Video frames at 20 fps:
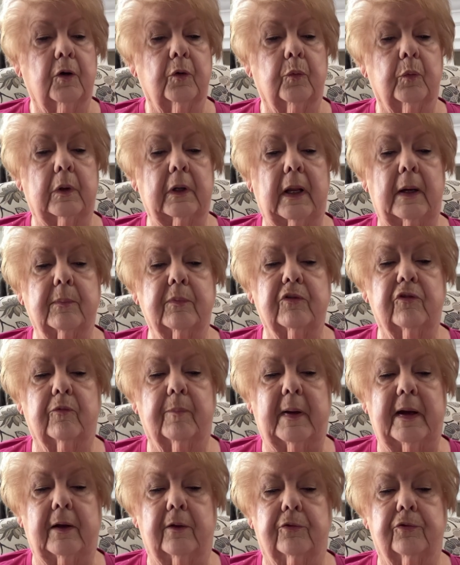When I was
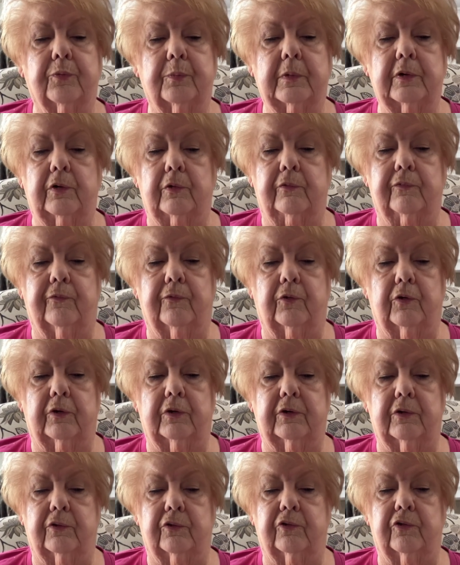about 3 or 4
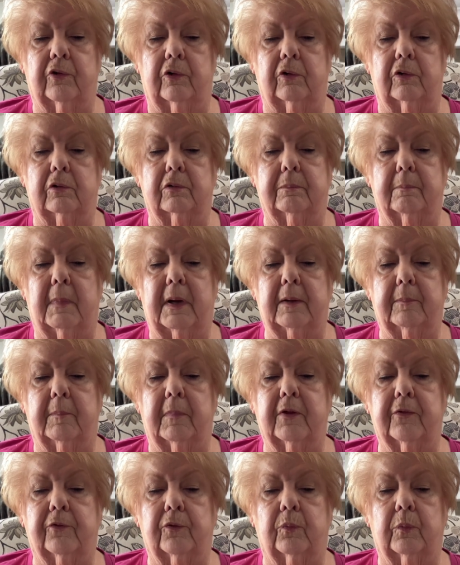years old, my
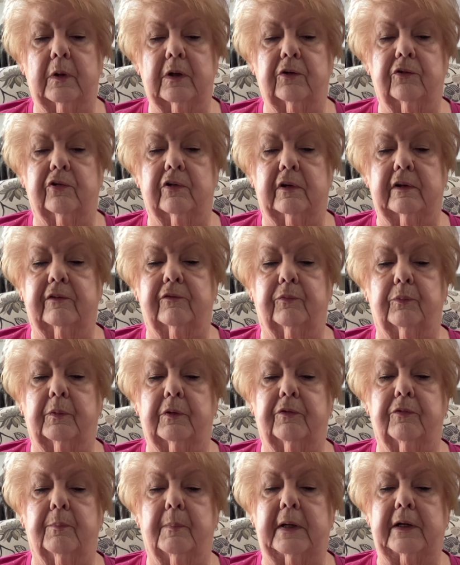mother went to live
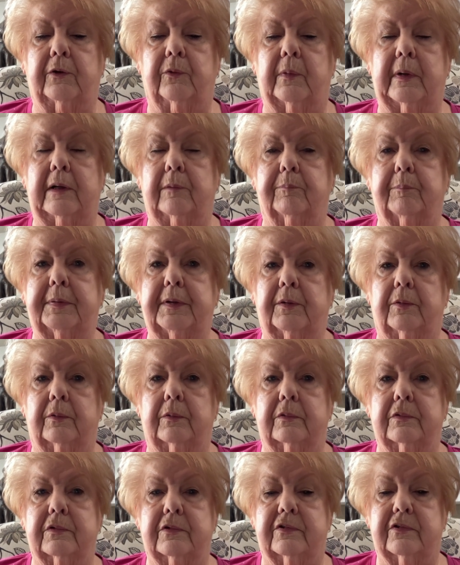with my
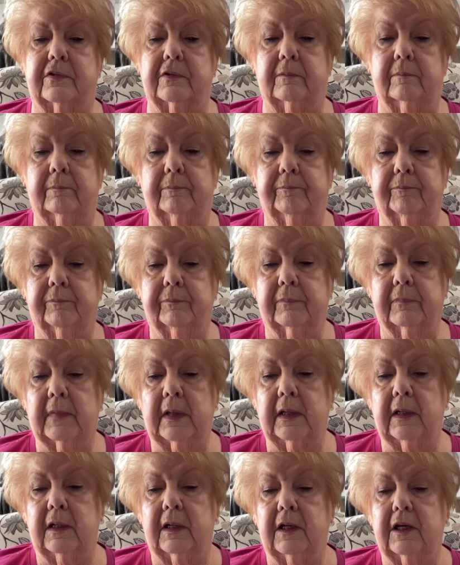grandparents.
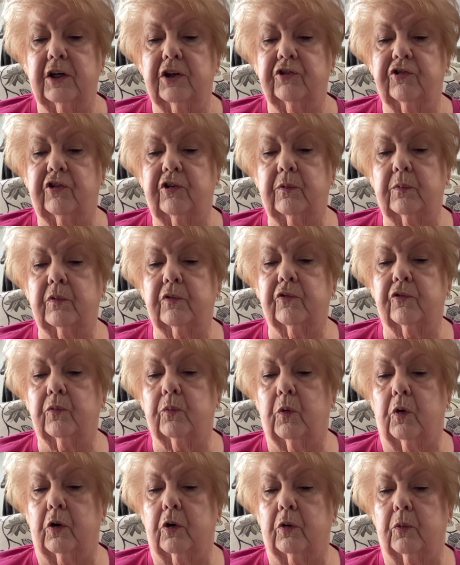She was a
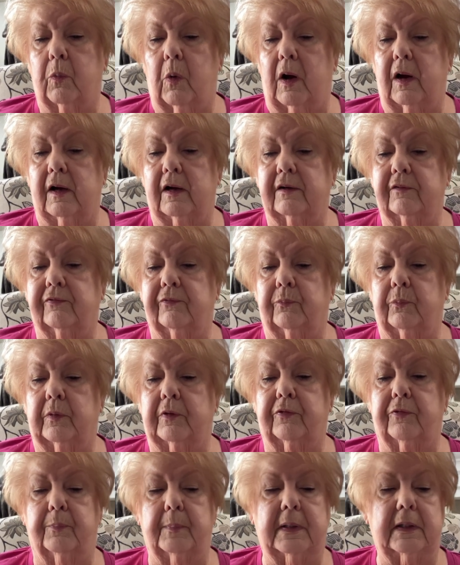war wife
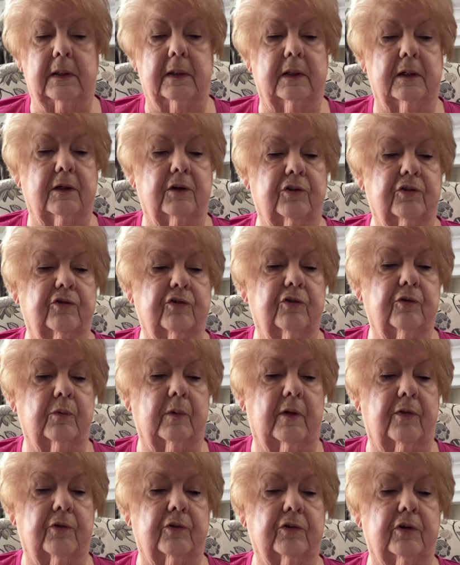with me and 2
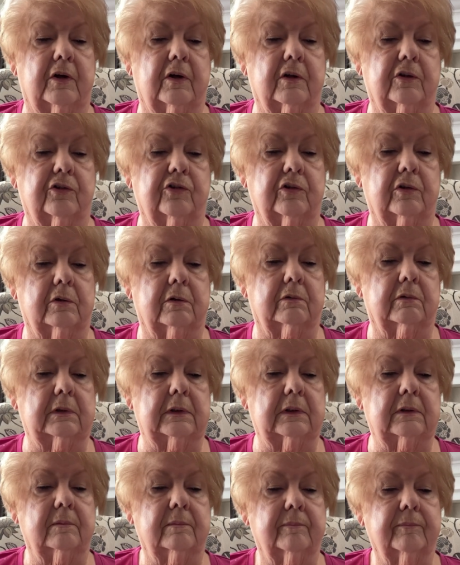other young
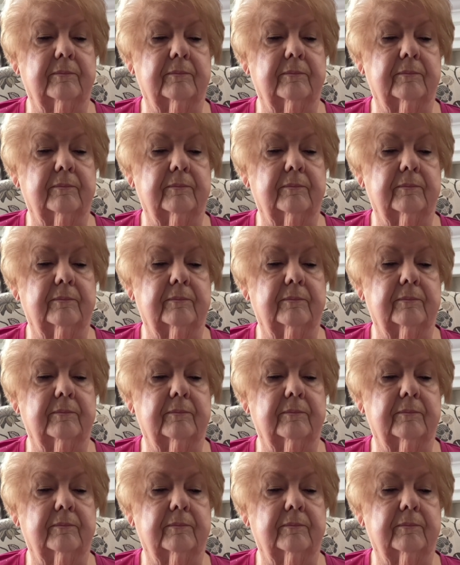children.